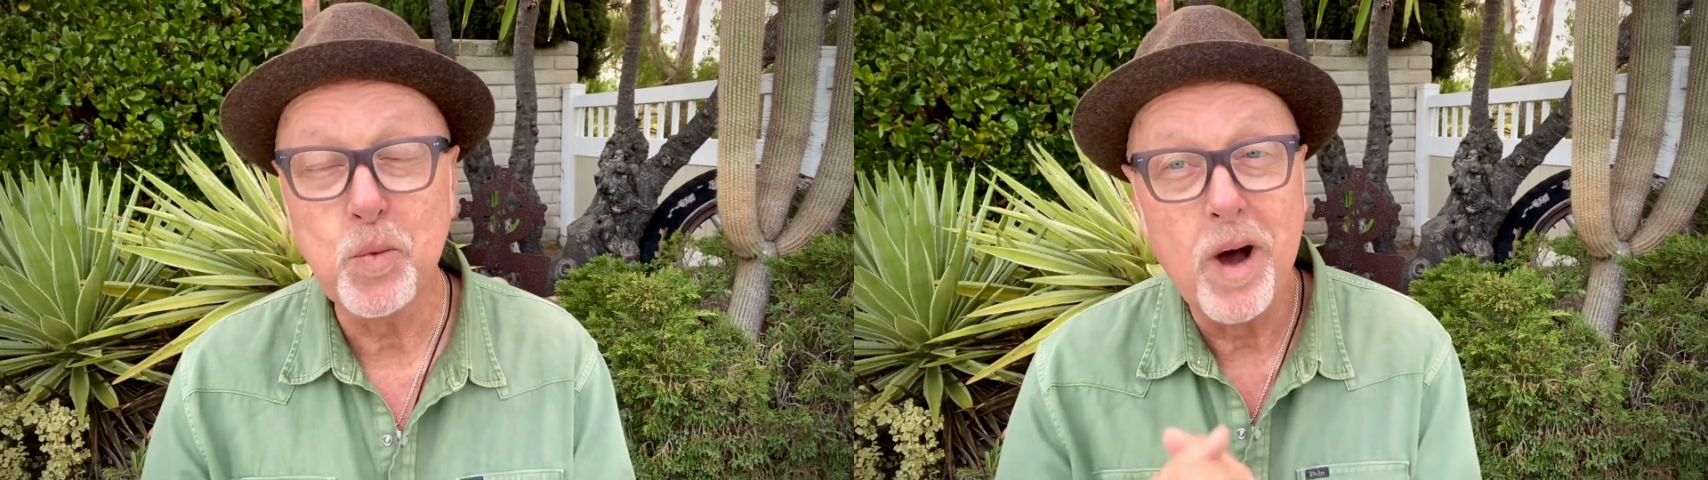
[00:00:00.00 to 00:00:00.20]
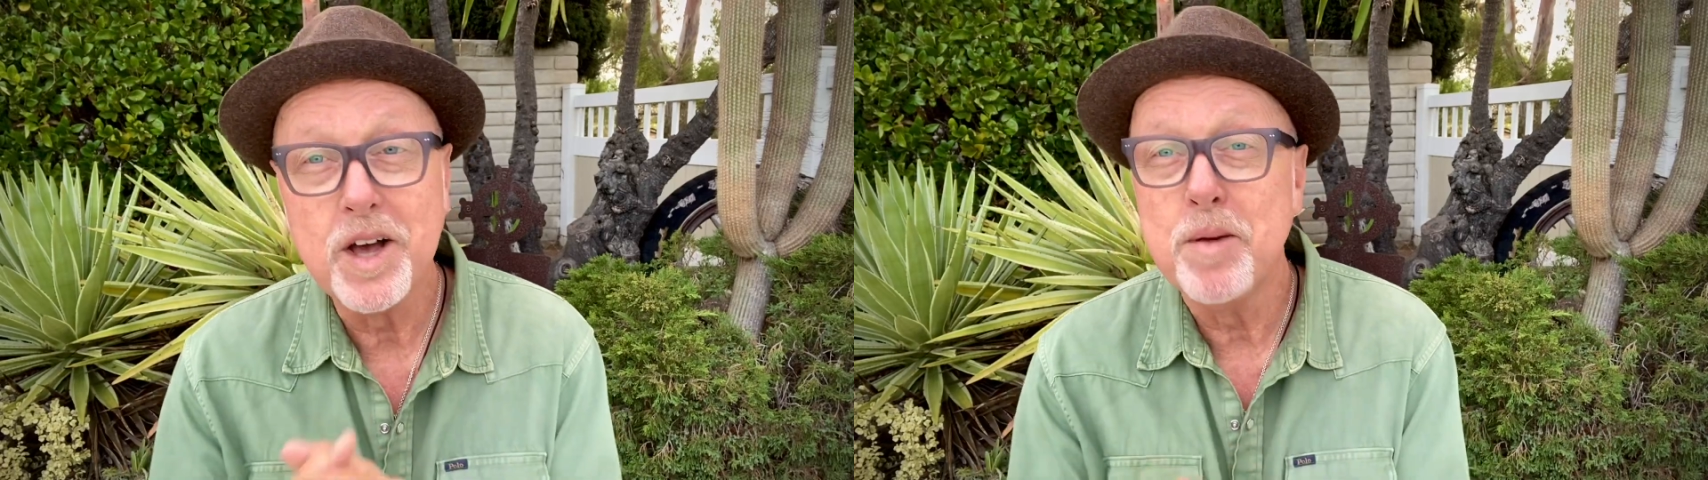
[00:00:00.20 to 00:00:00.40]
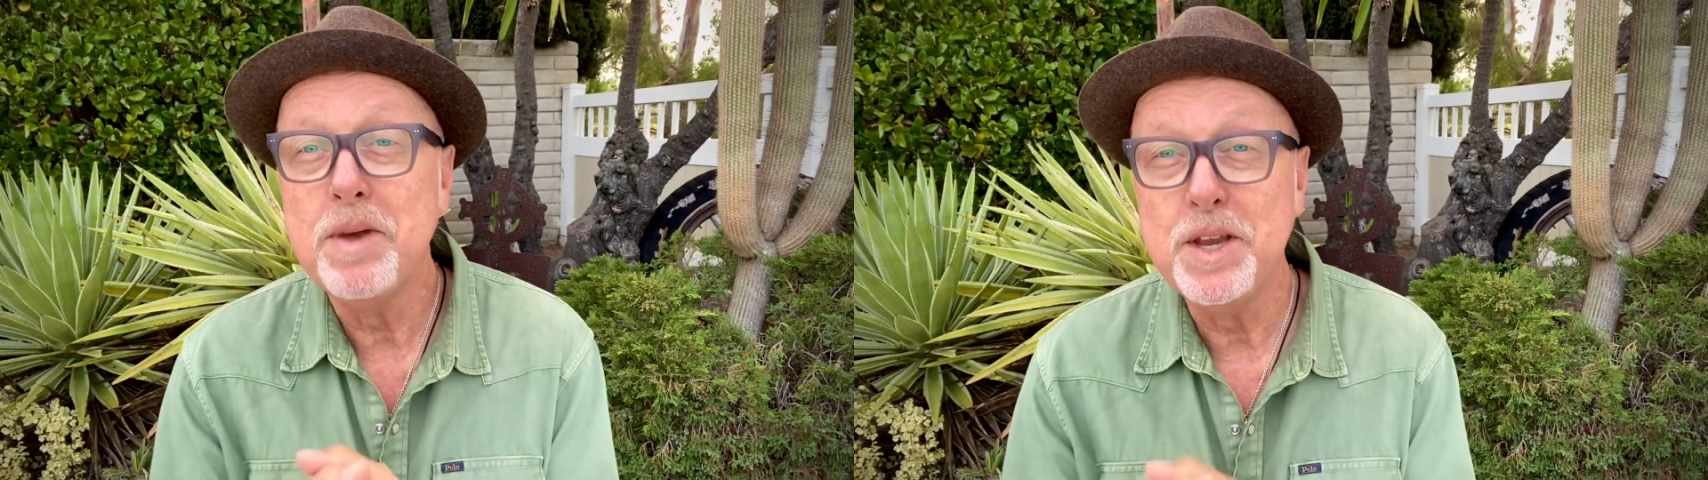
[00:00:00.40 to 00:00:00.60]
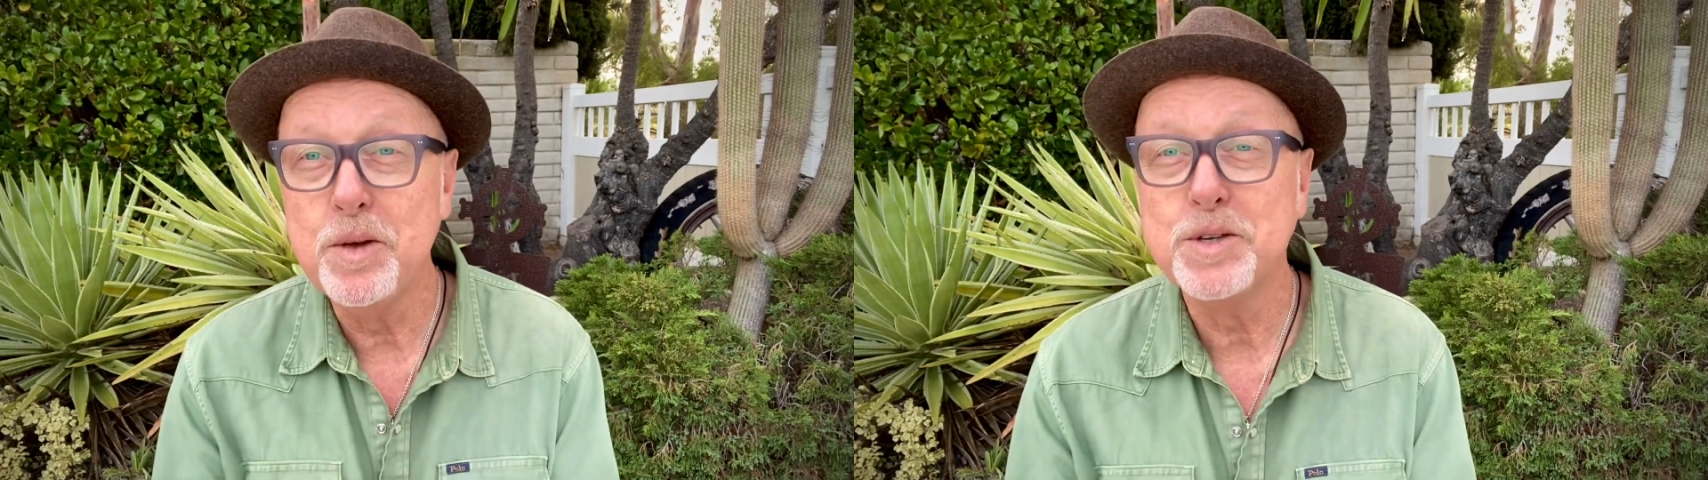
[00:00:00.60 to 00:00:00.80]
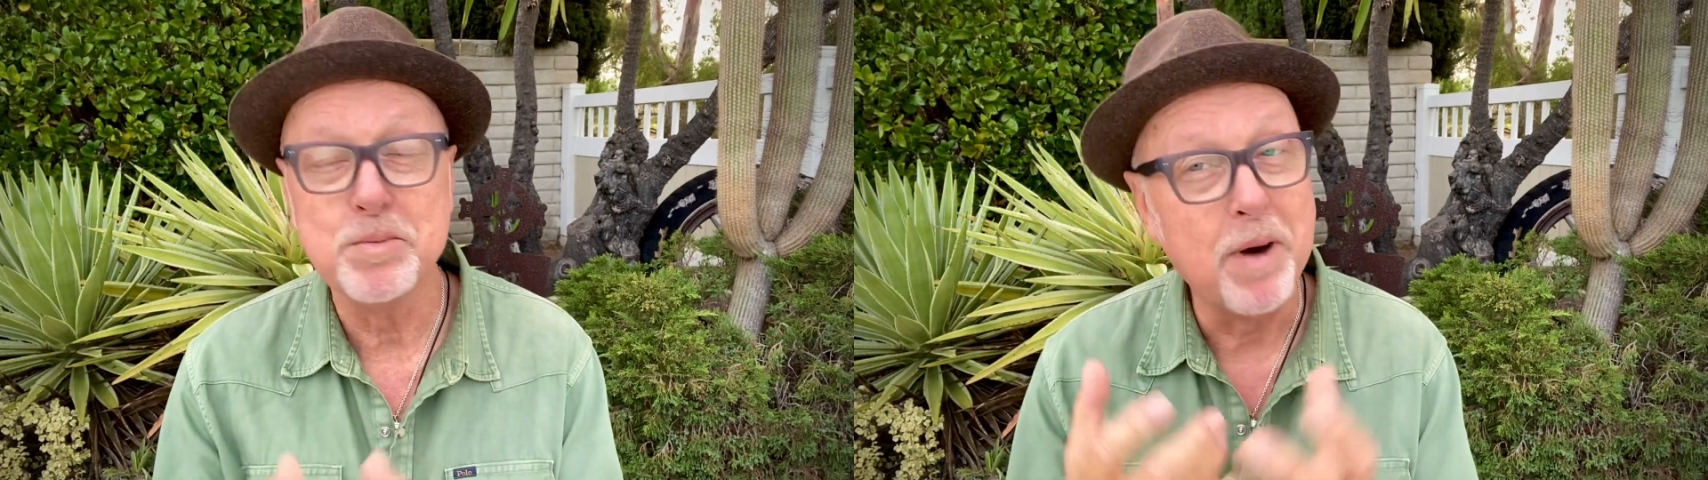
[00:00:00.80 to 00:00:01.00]
welcoming
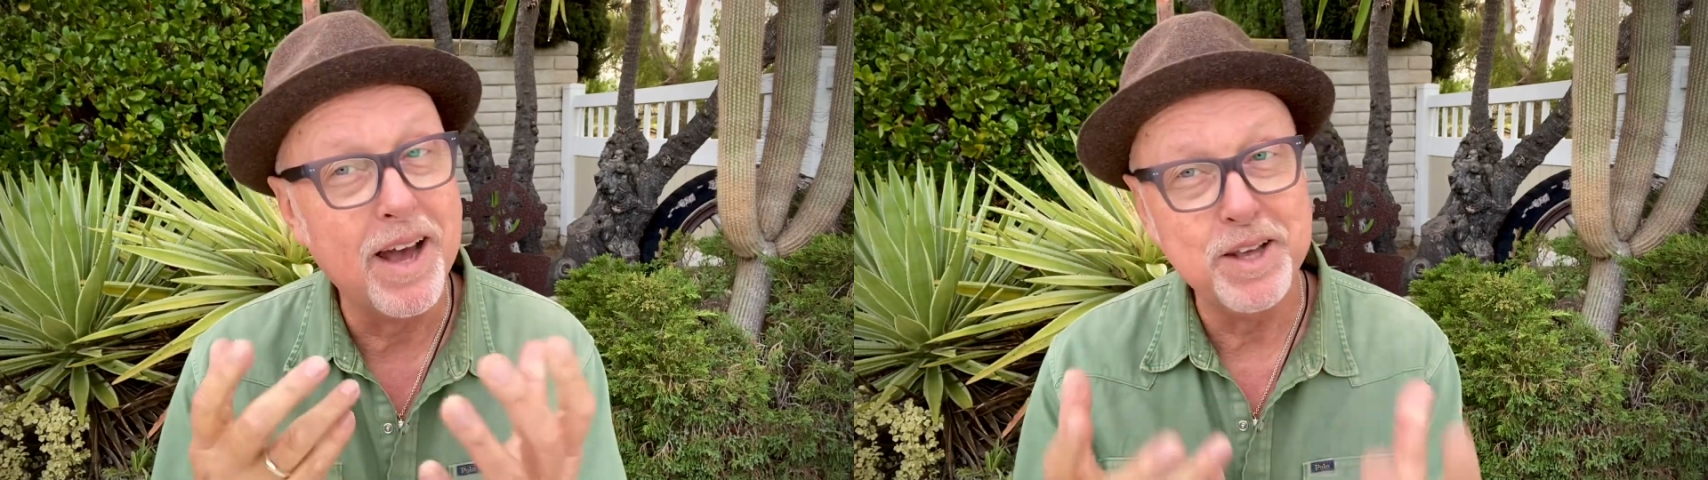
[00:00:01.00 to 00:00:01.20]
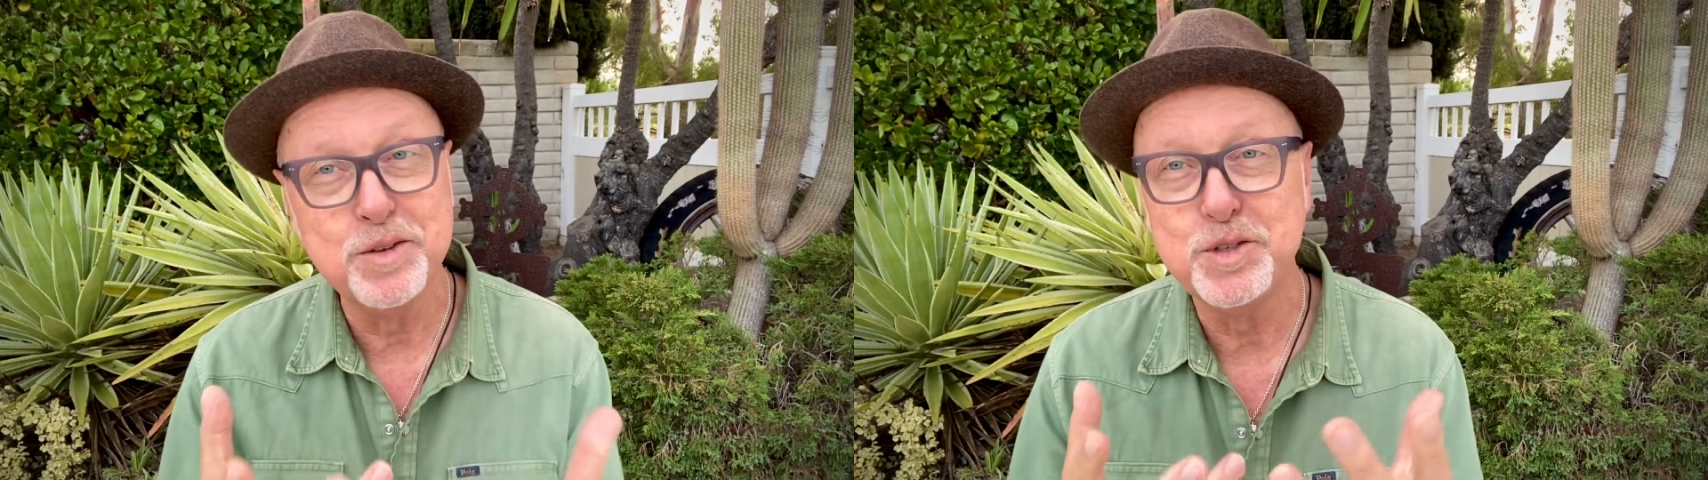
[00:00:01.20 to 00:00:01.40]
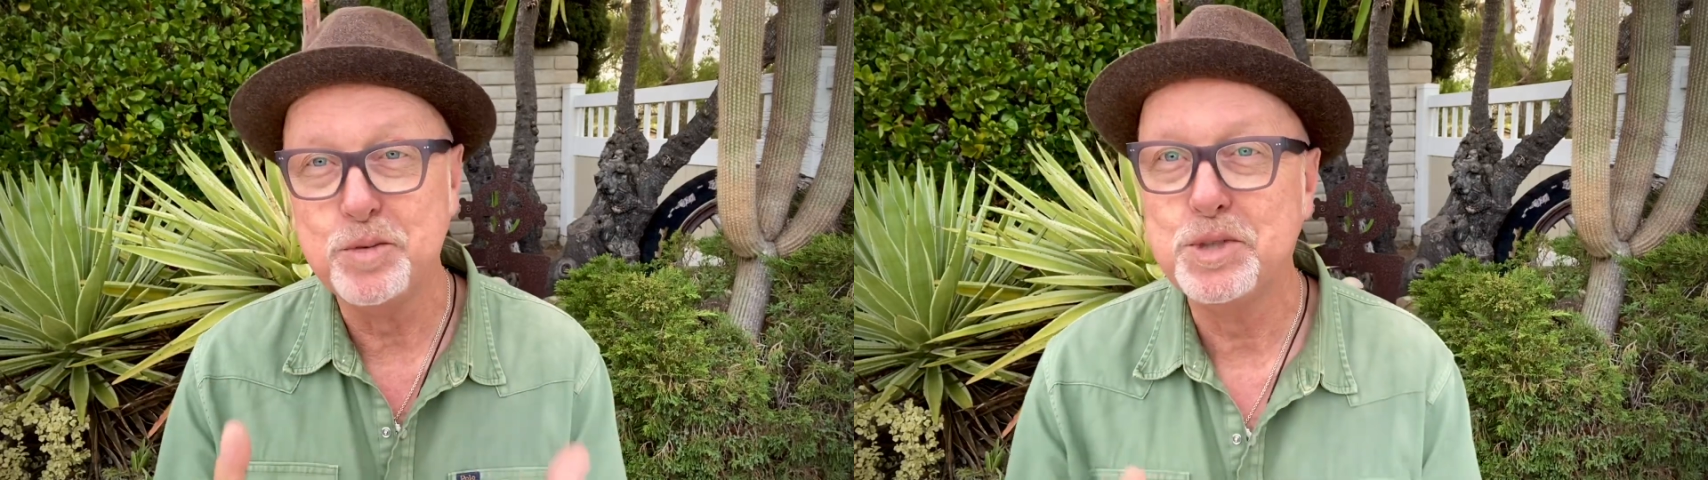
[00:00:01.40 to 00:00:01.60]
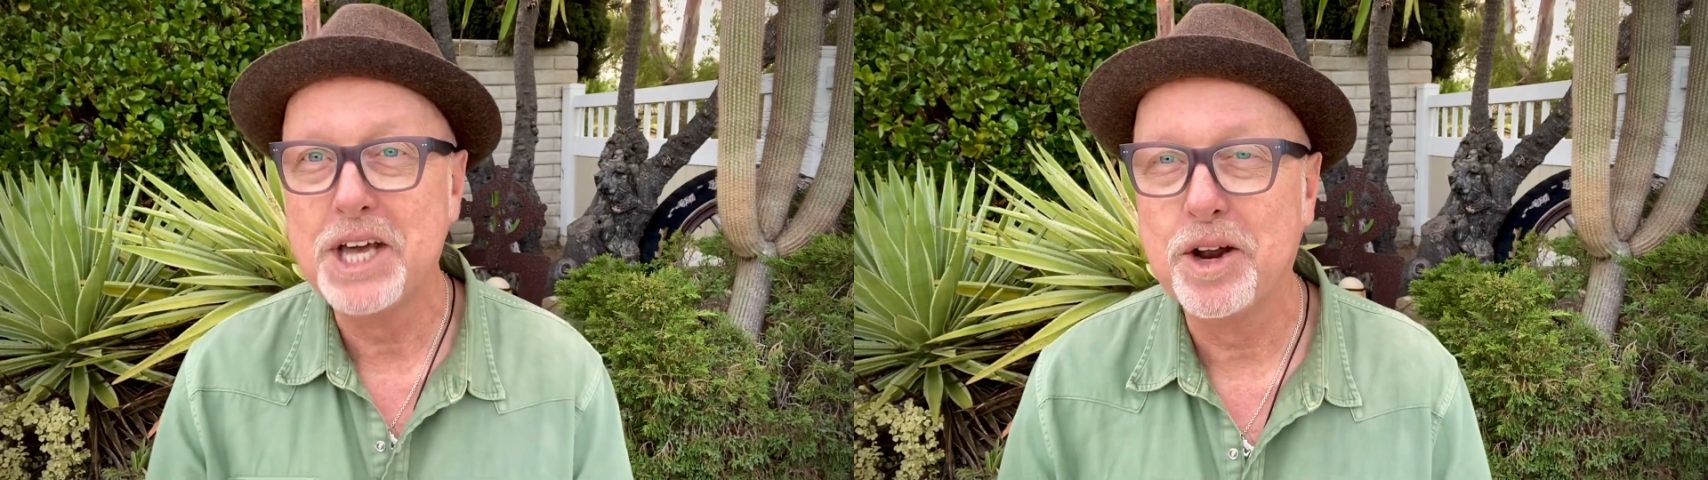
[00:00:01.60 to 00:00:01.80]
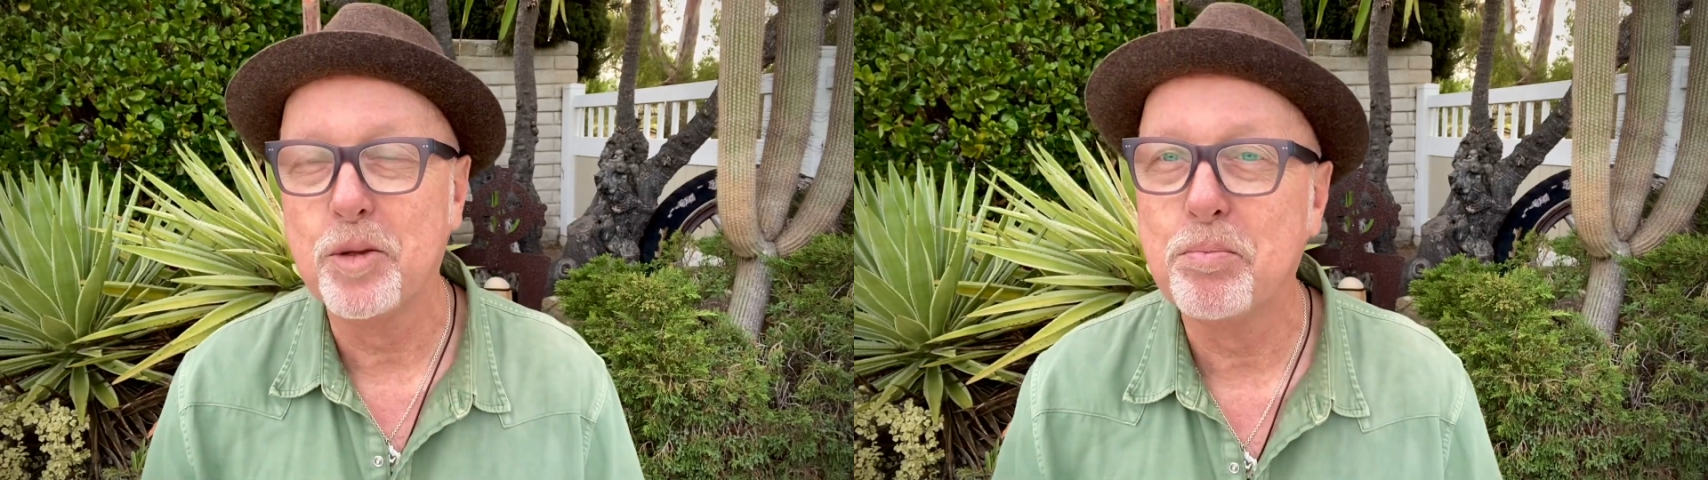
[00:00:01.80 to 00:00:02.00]
you to my YouTube channel,